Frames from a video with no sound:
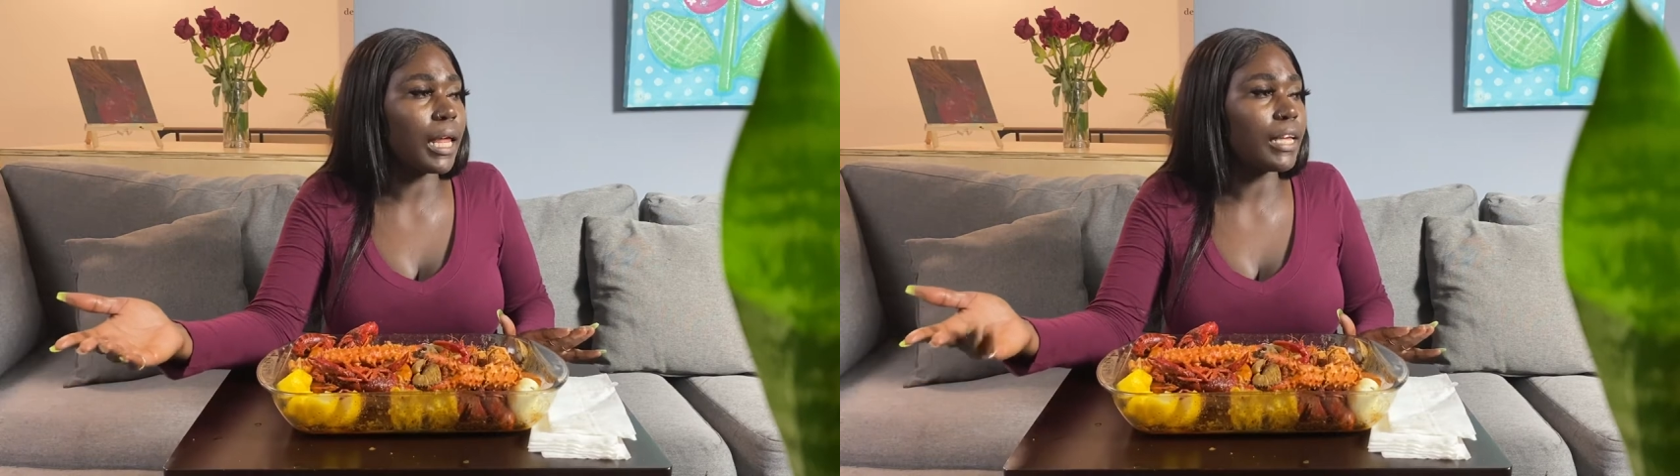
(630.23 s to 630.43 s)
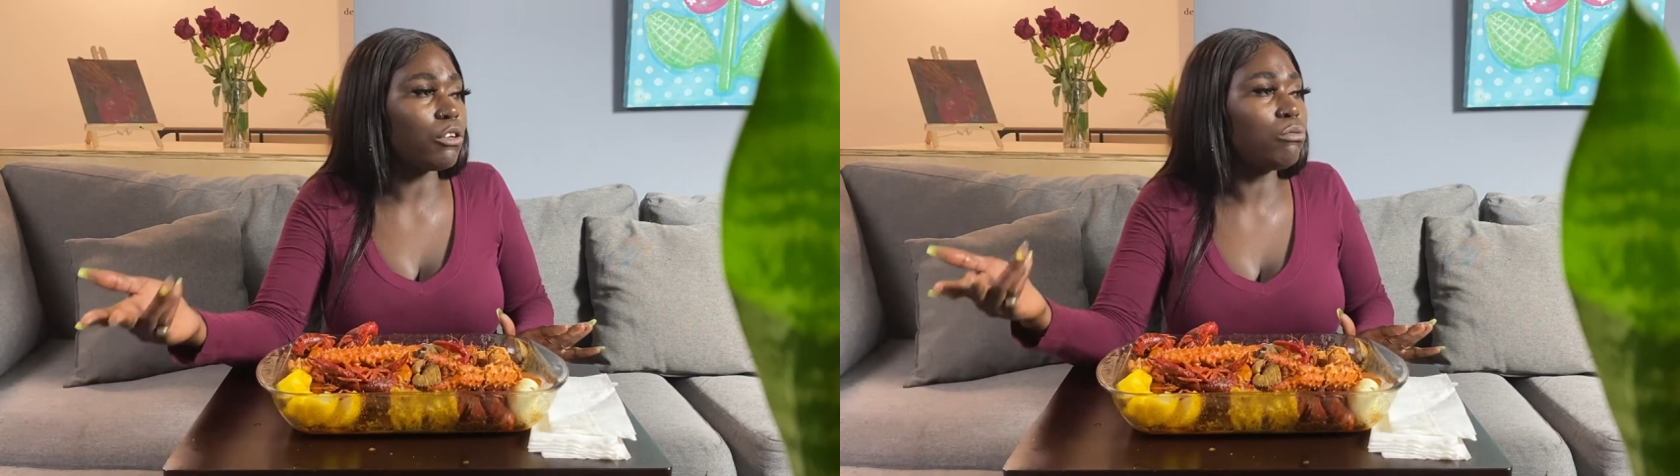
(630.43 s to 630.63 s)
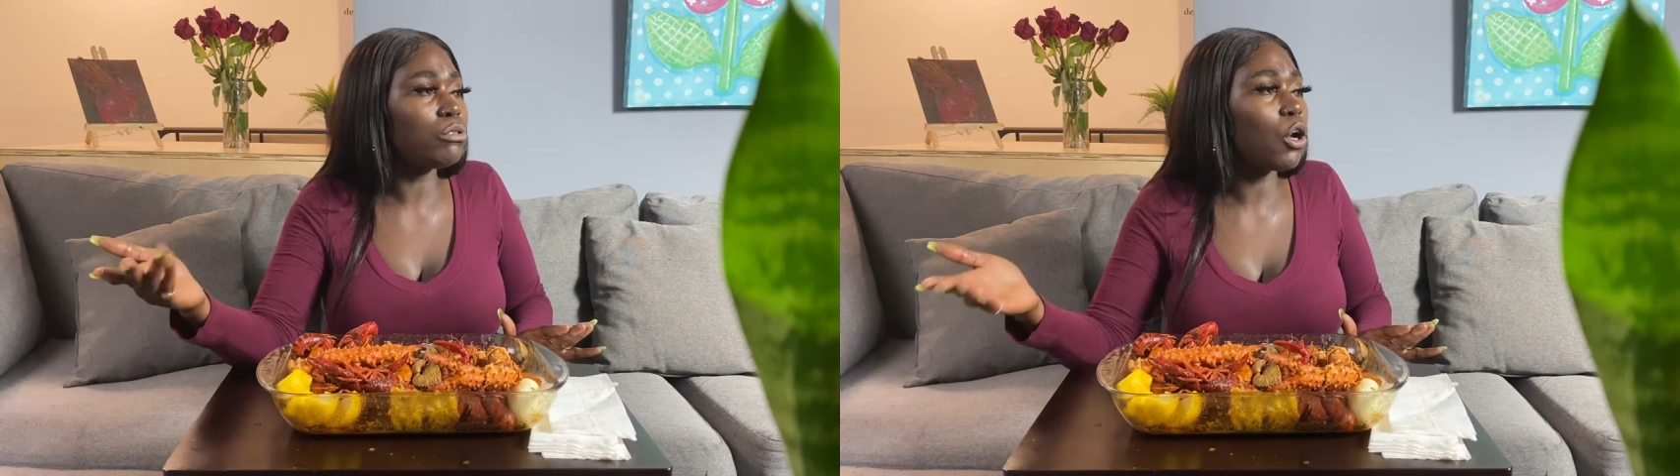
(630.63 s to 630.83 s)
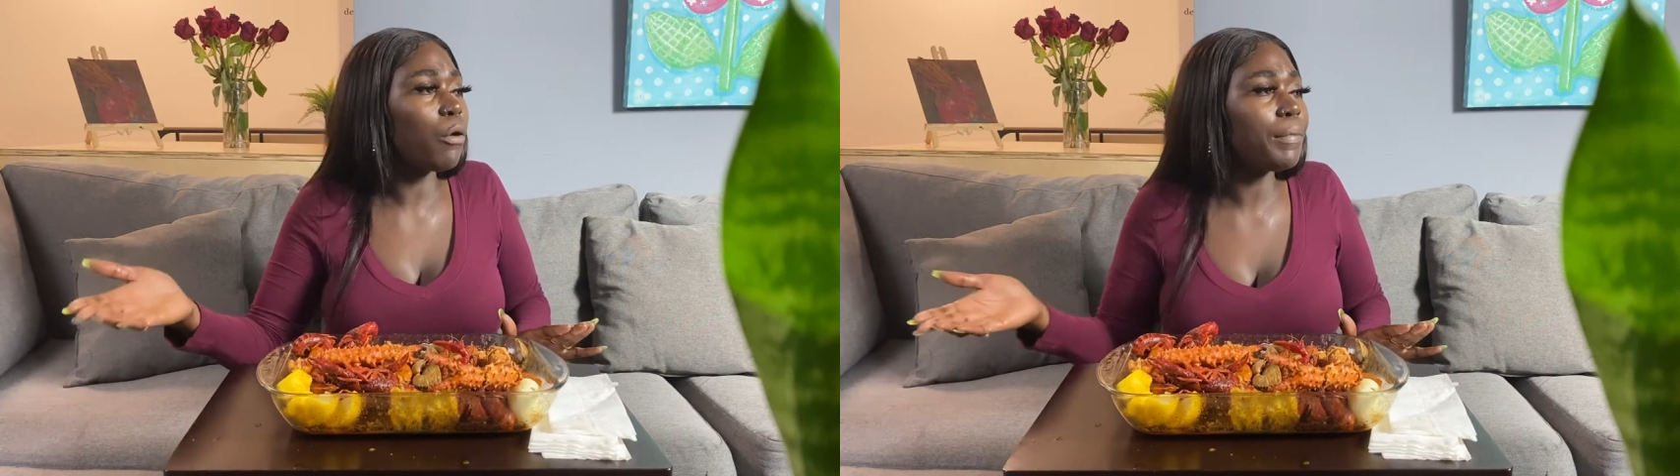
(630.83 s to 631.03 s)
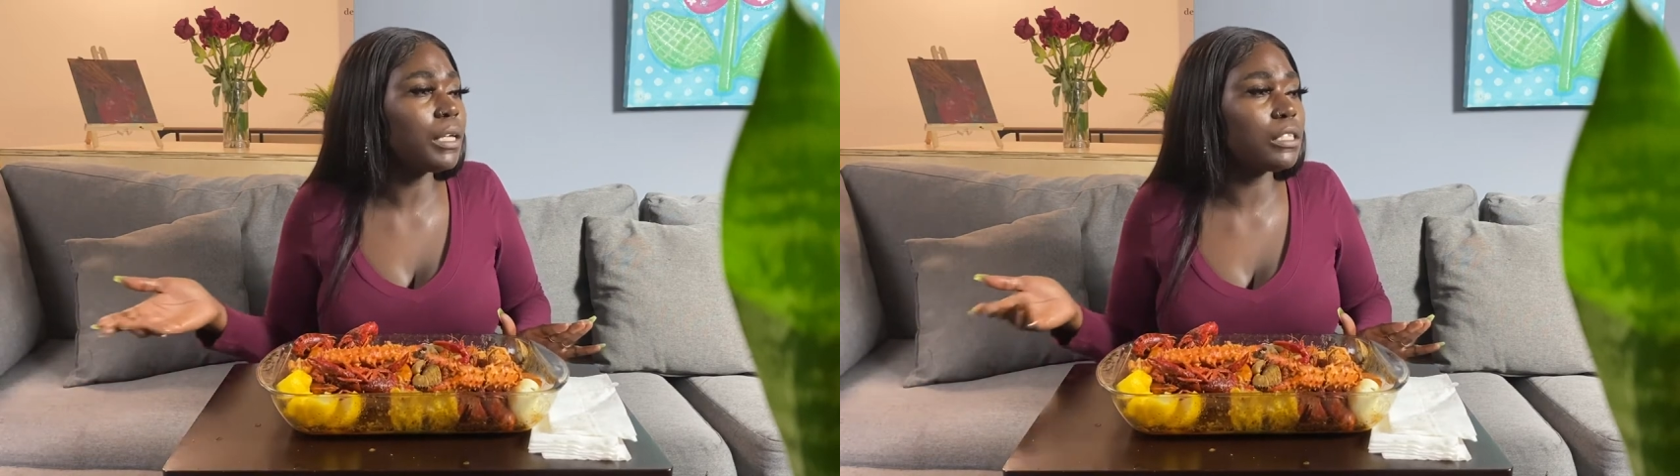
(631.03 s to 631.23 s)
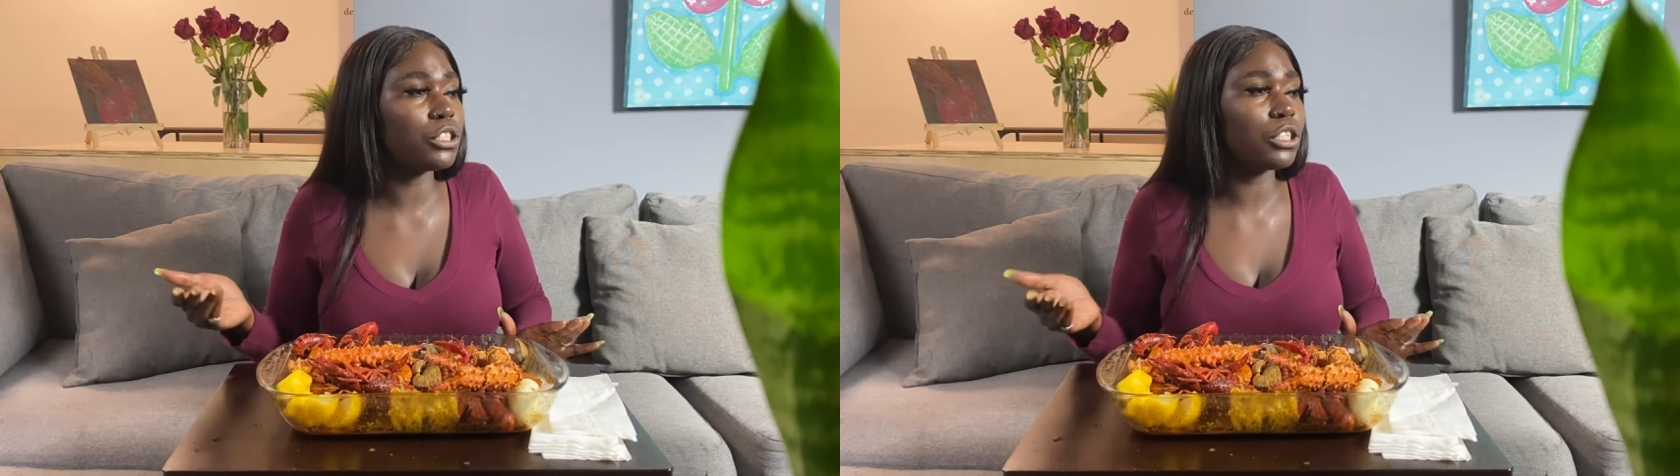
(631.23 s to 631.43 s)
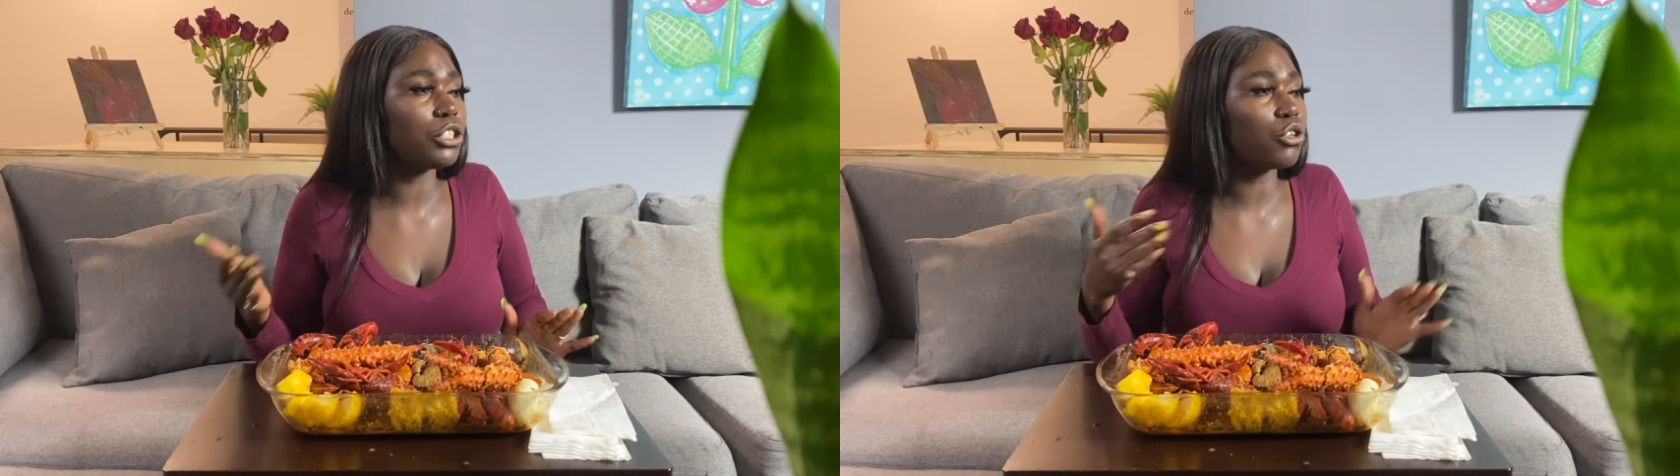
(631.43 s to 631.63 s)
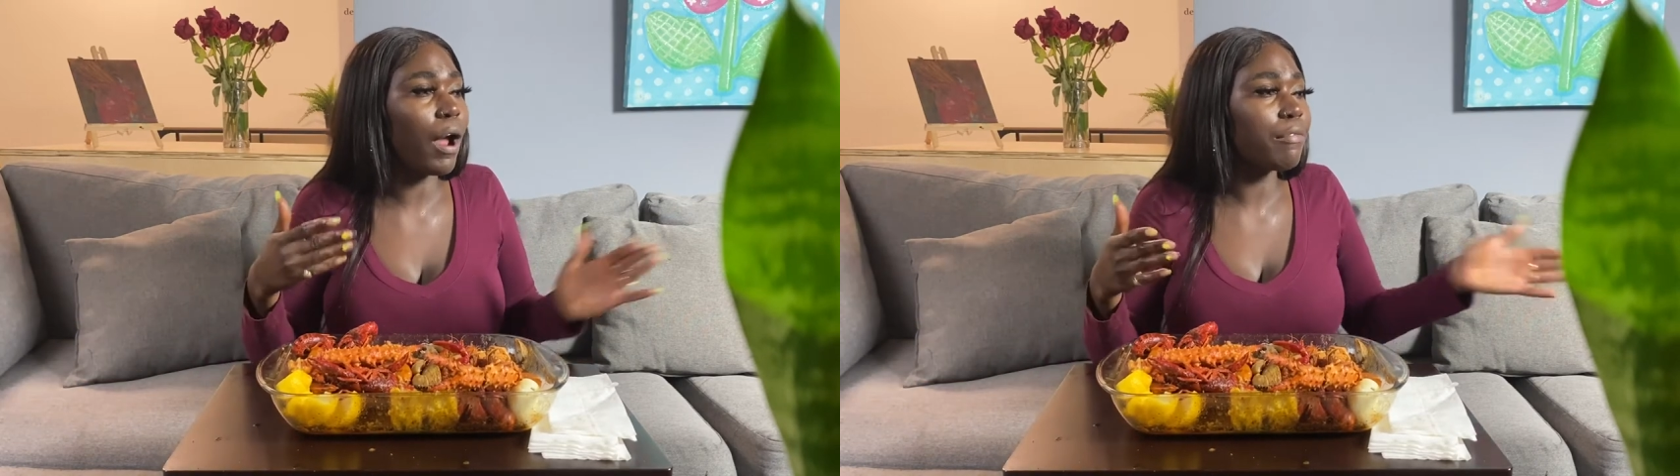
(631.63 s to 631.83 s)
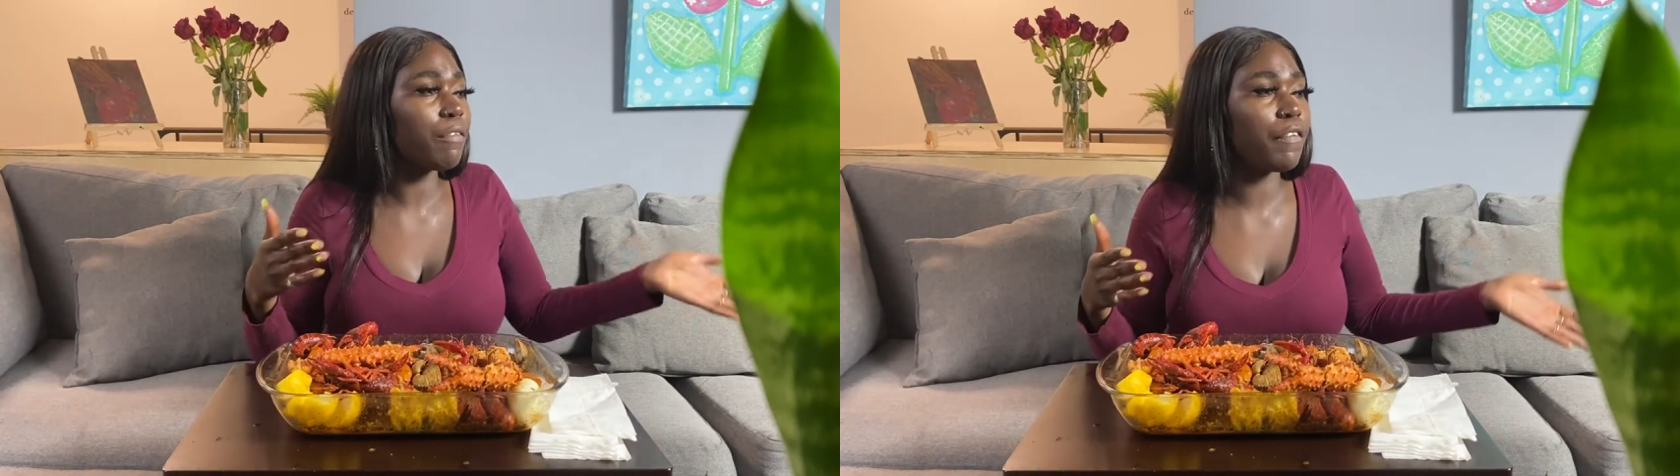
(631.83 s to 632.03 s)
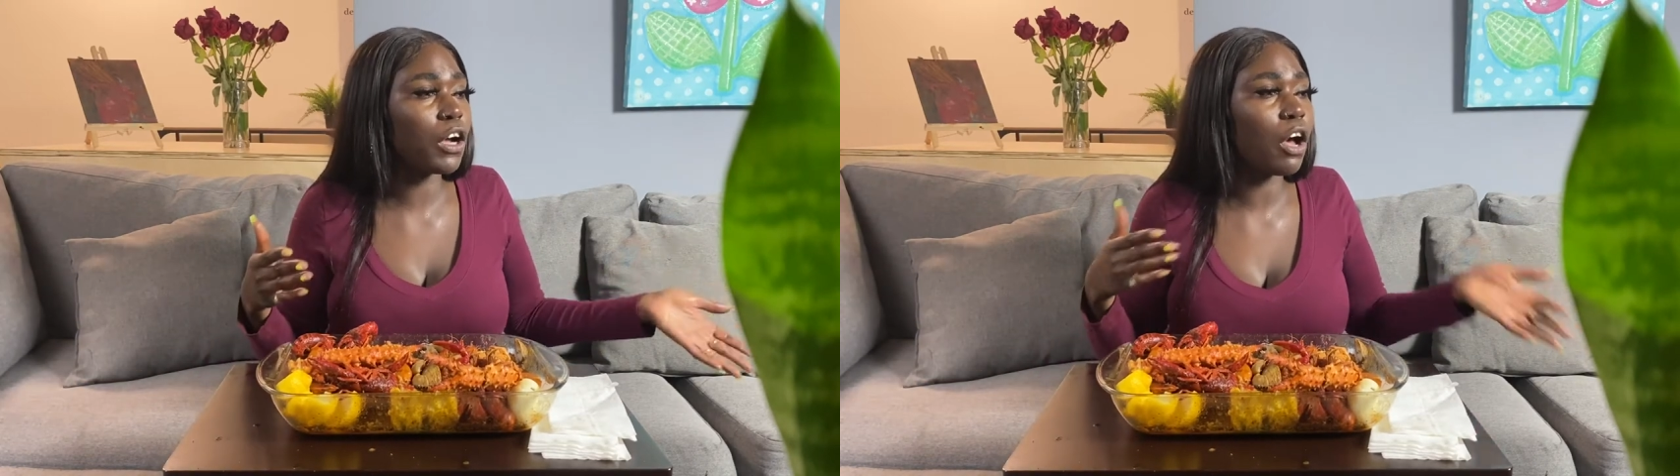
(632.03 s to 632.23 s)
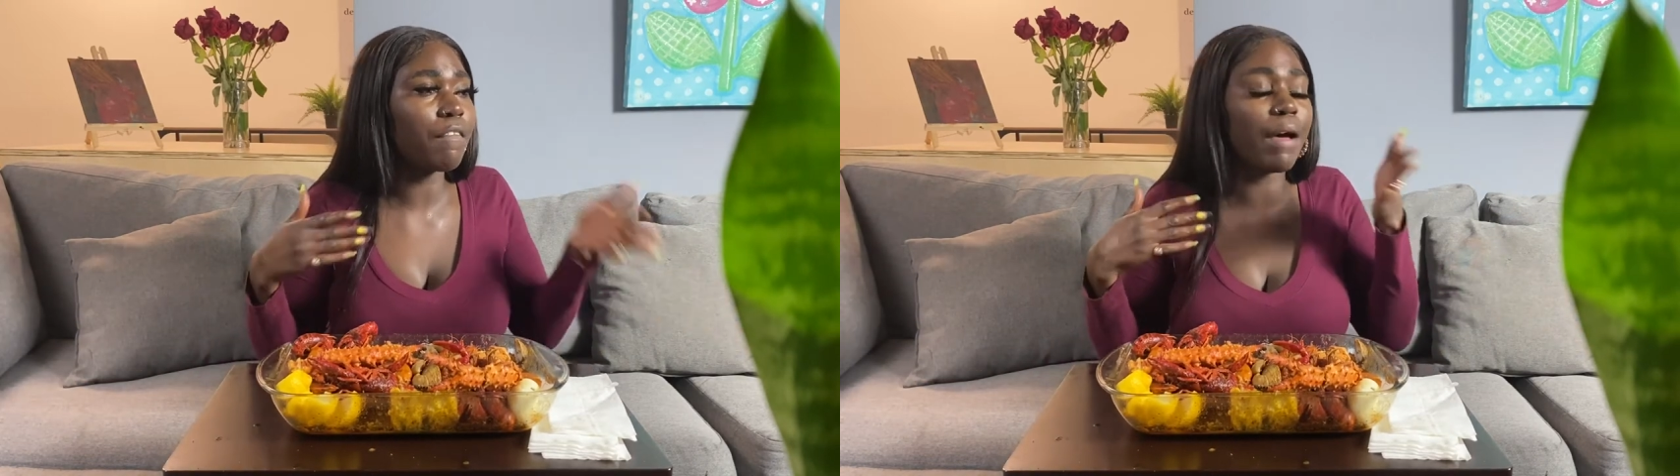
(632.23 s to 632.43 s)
Like, you told me to drive the fuck off.